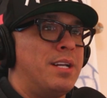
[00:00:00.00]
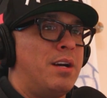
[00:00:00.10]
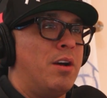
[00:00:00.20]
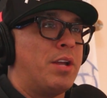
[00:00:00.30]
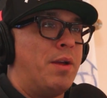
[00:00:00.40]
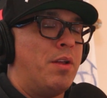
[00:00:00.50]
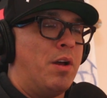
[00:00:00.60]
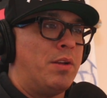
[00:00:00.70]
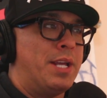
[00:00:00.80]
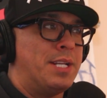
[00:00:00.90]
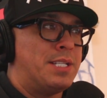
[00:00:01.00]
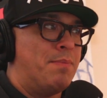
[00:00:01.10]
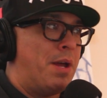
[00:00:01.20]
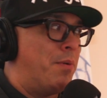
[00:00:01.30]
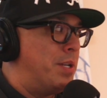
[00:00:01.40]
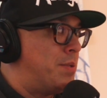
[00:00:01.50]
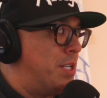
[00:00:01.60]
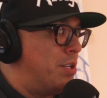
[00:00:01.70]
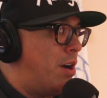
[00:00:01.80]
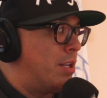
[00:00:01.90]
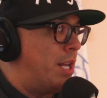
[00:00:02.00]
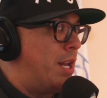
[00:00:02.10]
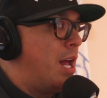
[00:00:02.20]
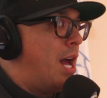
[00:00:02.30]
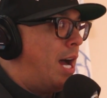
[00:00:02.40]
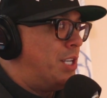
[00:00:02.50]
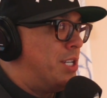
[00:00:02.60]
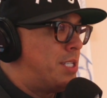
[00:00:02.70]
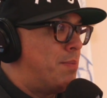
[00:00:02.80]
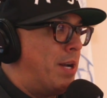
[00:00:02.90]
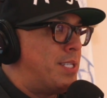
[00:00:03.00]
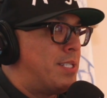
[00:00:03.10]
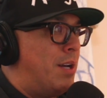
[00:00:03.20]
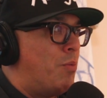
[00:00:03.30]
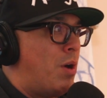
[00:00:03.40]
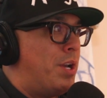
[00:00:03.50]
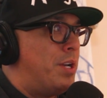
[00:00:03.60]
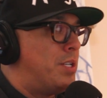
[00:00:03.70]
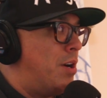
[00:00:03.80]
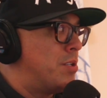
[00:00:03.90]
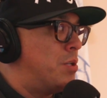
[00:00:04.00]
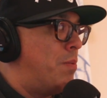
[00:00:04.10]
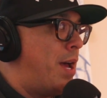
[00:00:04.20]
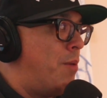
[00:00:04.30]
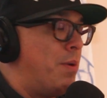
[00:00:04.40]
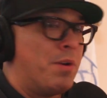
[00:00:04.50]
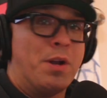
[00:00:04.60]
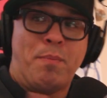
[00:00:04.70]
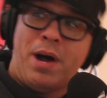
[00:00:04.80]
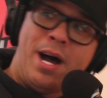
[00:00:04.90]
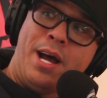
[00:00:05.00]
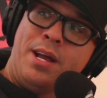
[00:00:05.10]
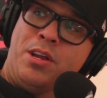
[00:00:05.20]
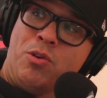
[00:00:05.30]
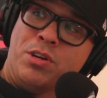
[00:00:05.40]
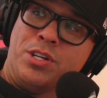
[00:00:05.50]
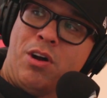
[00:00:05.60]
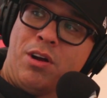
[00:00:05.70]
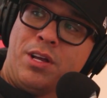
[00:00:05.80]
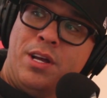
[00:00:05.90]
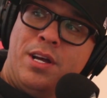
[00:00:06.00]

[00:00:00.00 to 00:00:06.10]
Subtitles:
stuff. Okay, Kingston, by the way, is the dog. My son wanted a dog so bad. We were going to buy your dog.